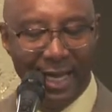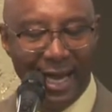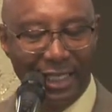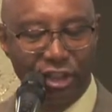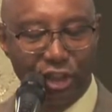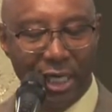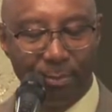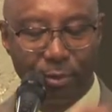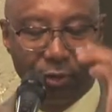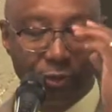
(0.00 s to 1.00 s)
Acts
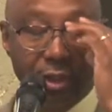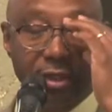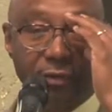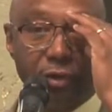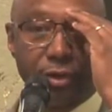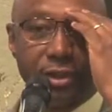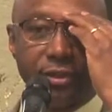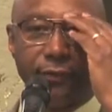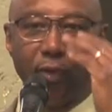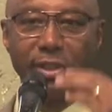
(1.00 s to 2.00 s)
chapter 3,
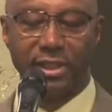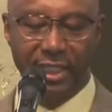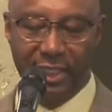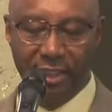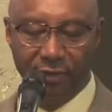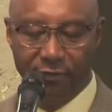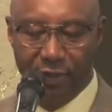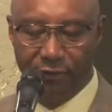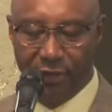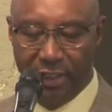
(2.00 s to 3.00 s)
verses 14 and
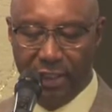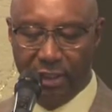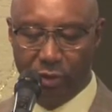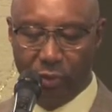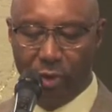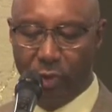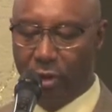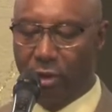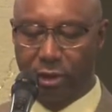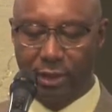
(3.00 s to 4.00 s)
15 is where we
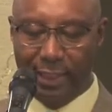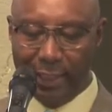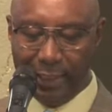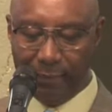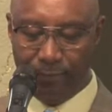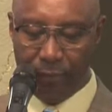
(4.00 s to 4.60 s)
are today.